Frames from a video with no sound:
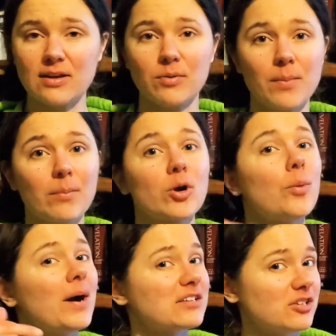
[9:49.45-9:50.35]
And remember,
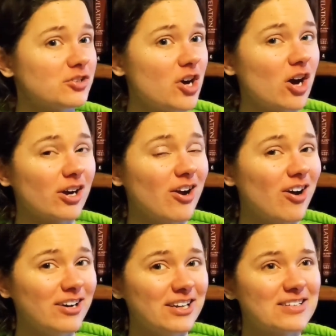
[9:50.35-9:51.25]
go back to your target
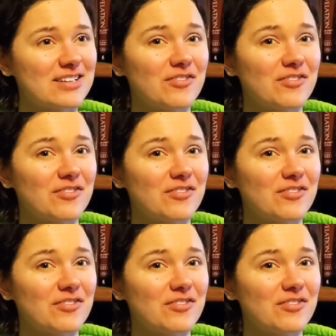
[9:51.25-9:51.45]
audience.